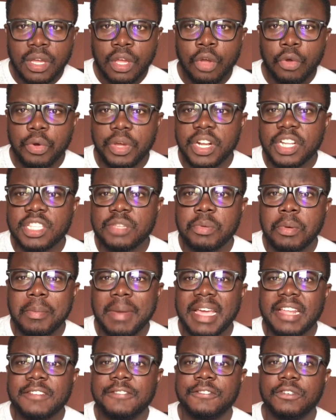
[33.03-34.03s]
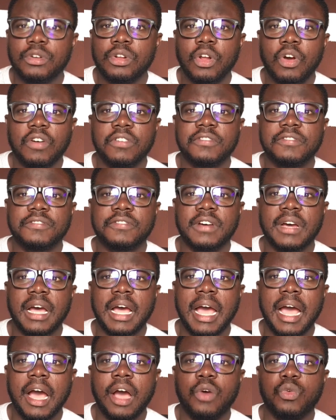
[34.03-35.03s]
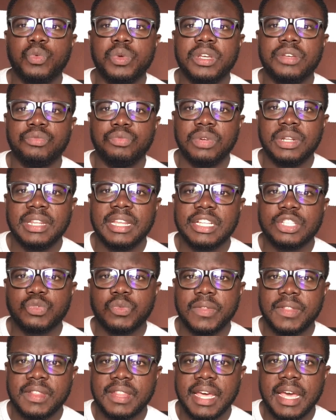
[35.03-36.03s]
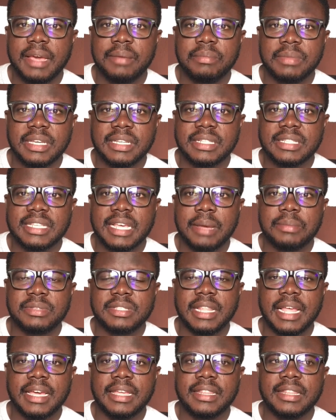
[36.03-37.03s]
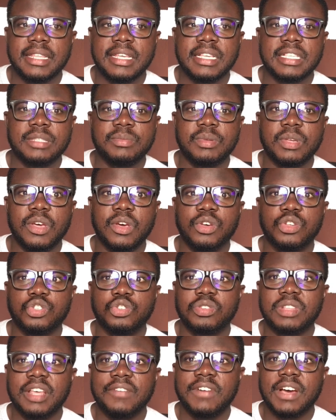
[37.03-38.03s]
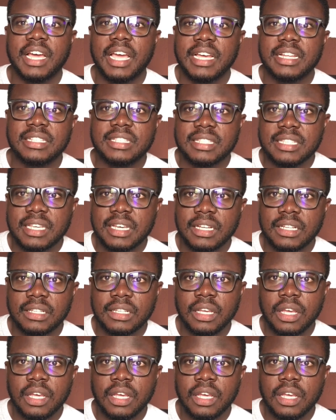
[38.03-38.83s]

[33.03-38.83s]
we need to be mindful of how we relate with them in times like these because you never can tell